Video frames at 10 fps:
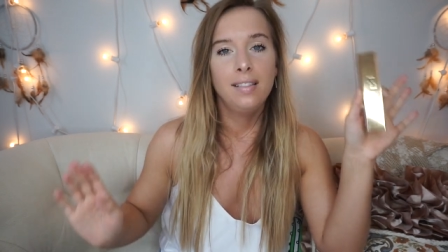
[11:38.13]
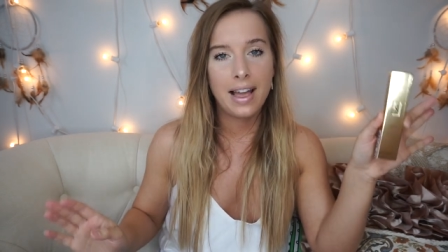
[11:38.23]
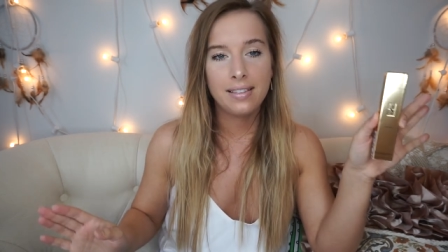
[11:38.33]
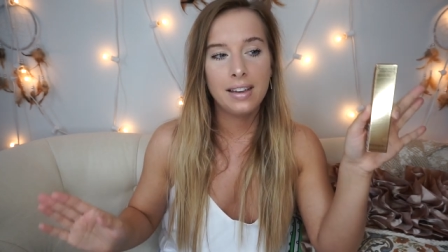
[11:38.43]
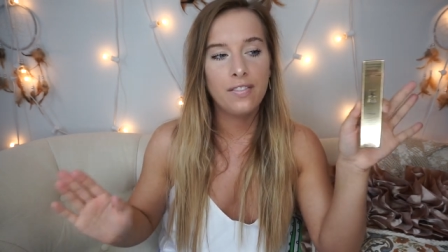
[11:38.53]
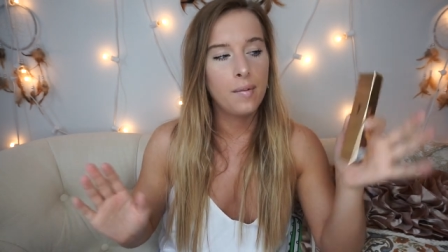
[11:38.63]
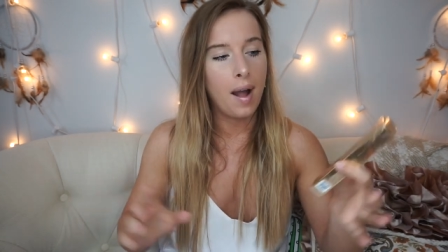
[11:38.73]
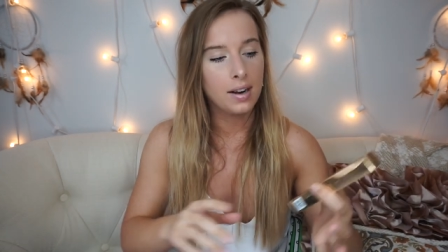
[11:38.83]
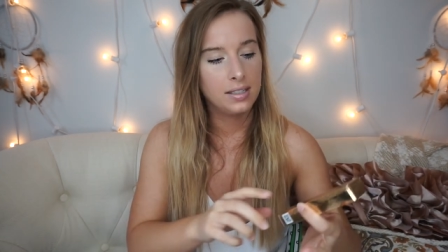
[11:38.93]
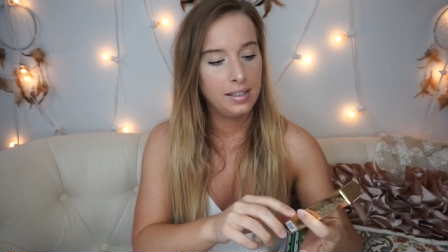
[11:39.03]
Lastly from
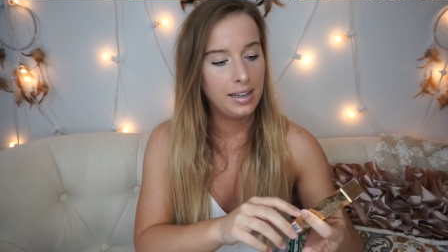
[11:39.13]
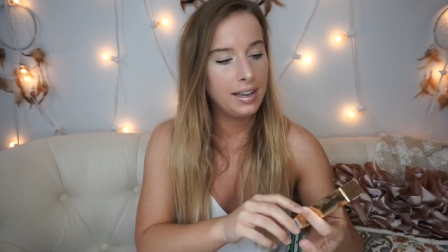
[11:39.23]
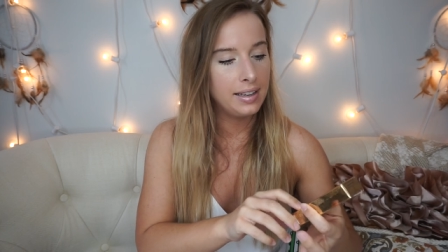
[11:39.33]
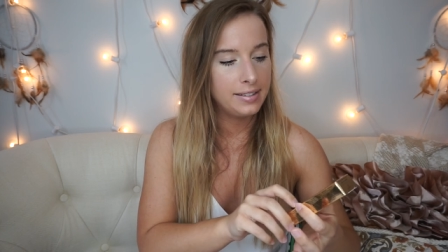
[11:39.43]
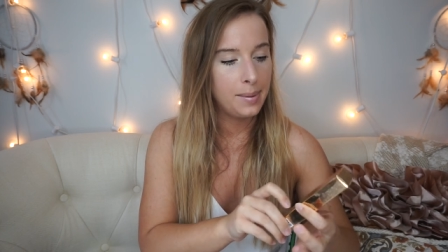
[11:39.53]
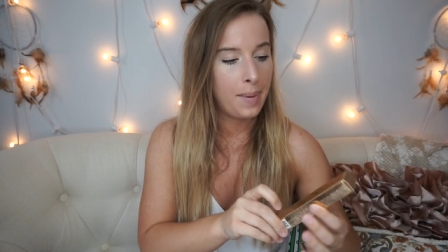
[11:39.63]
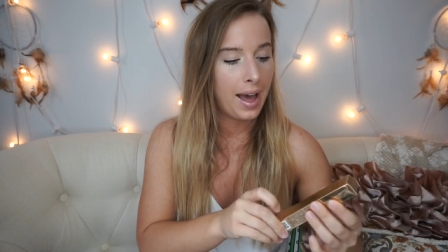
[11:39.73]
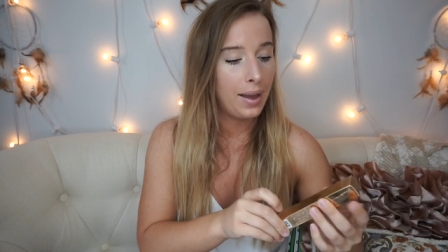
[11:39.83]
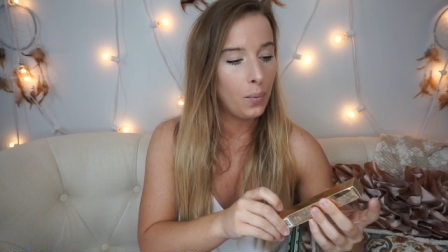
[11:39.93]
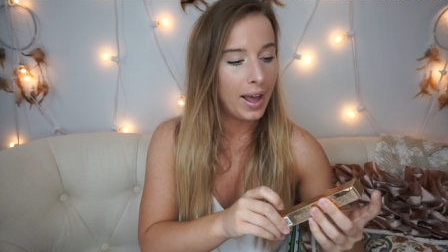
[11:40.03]
Octoly is
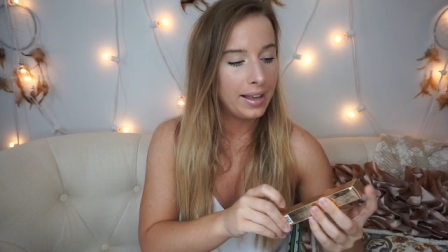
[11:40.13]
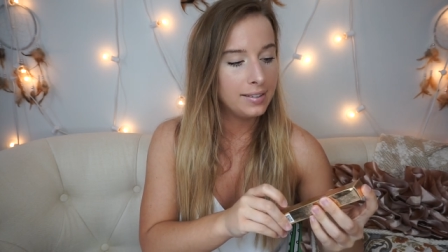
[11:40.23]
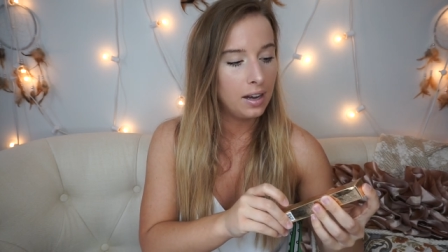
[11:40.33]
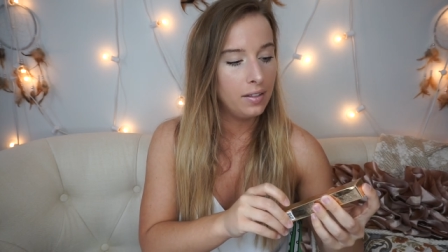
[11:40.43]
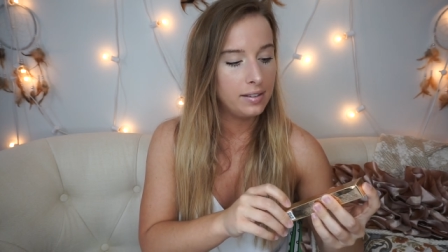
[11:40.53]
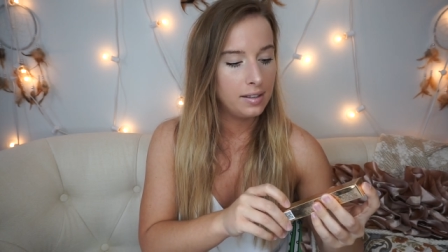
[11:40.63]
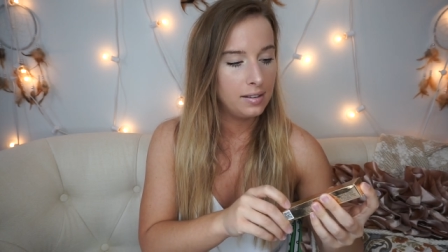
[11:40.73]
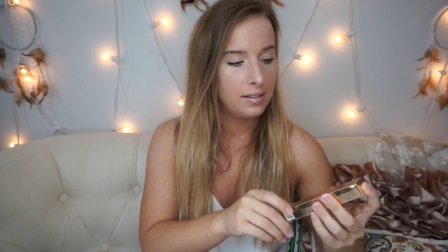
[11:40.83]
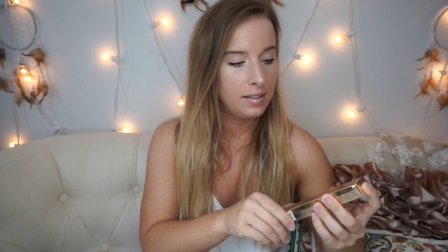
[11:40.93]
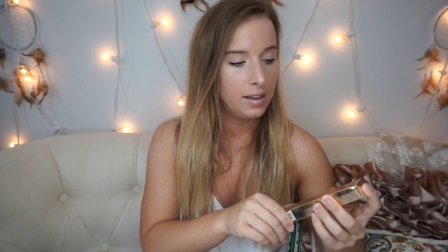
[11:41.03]
by YSL. This
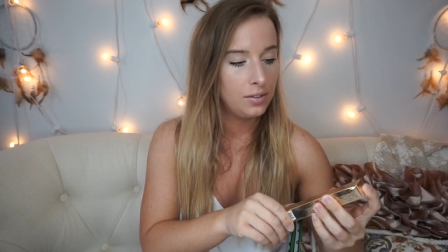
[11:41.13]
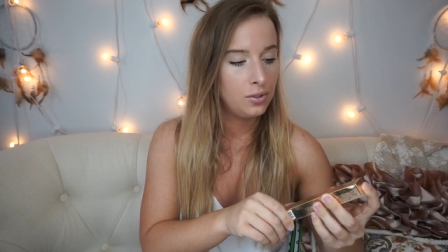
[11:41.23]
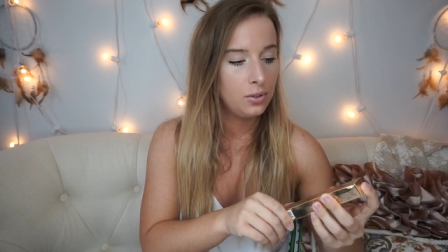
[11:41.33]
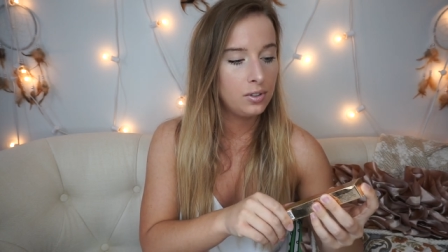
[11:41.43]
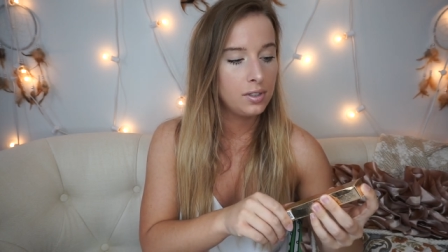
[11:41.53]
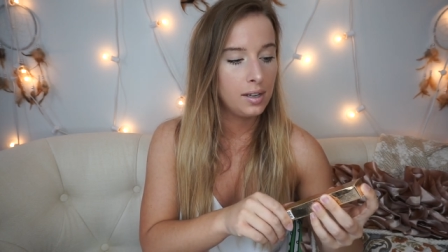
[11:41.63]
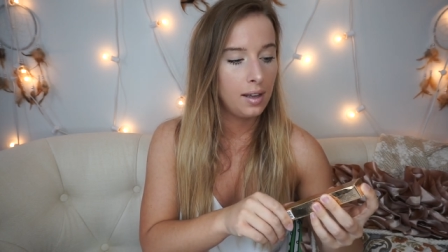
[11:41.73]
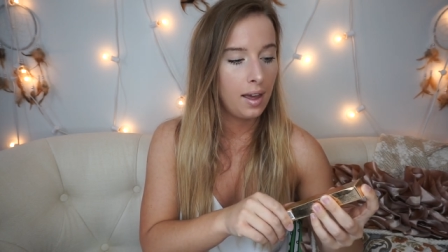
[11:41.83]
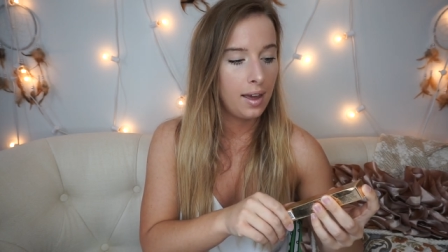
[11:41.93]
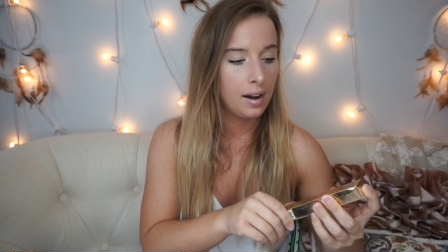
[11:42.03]
is the Touche
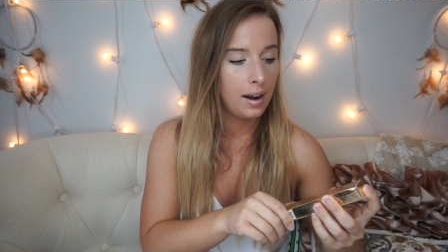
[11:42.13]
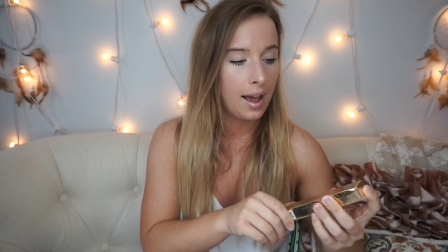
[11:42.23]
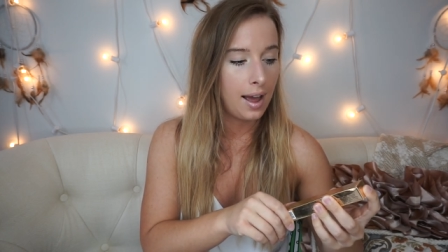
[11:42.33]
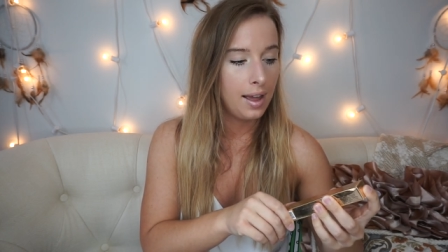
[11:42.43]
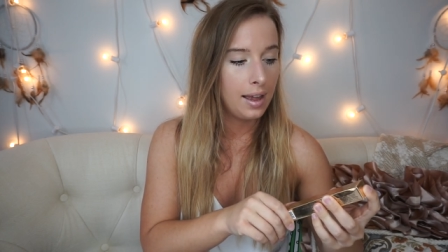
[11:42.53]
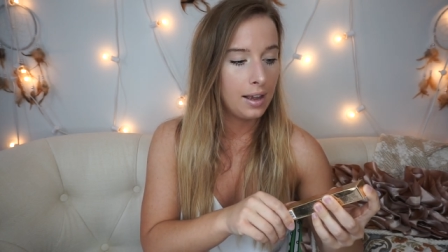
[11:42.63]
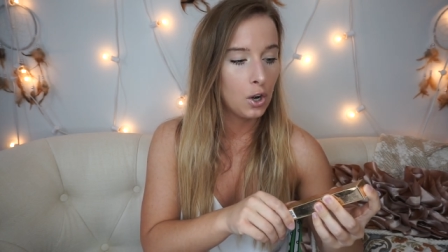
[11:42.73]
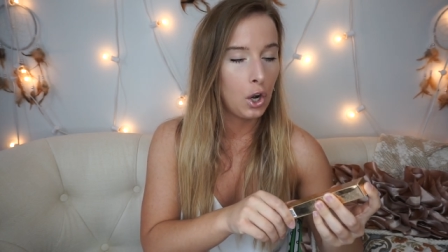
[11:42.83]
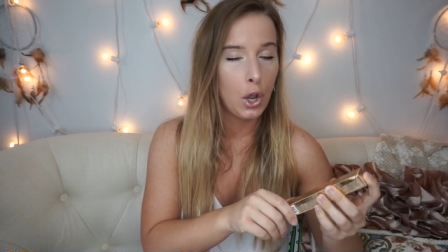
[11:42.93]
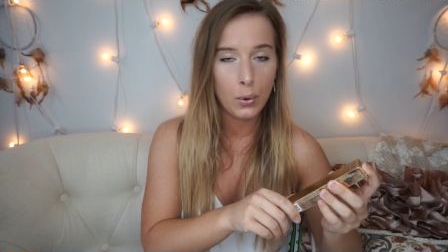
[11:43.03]
Eclat
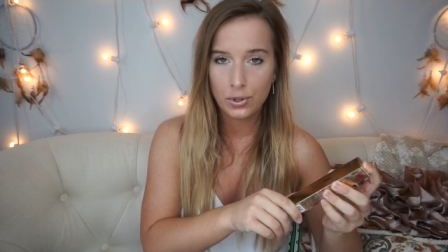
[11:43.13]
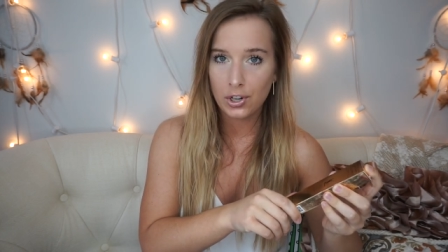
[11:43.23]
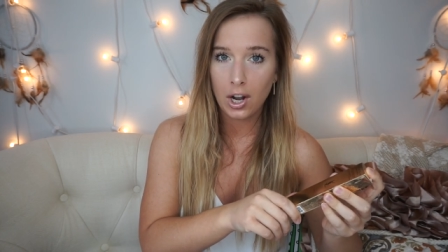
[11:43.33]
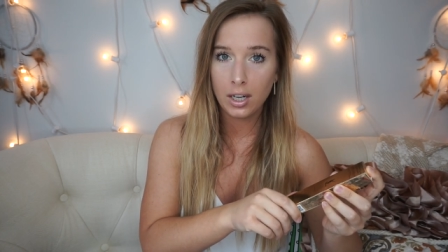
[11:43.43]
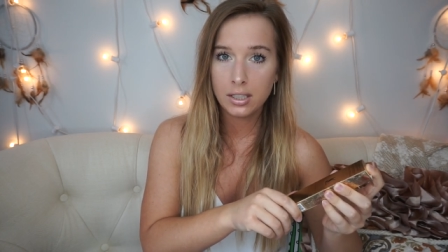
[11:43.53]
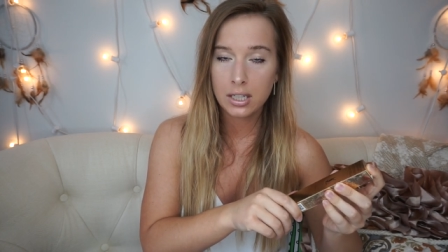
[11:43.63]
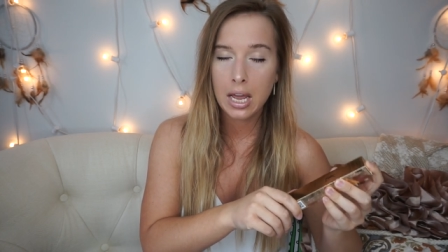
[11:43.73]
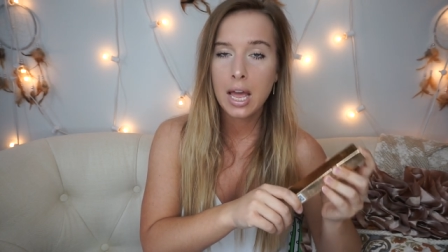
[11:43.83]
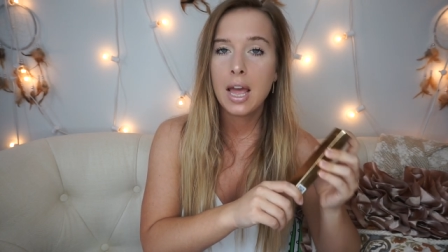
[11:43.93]
Glow Shot.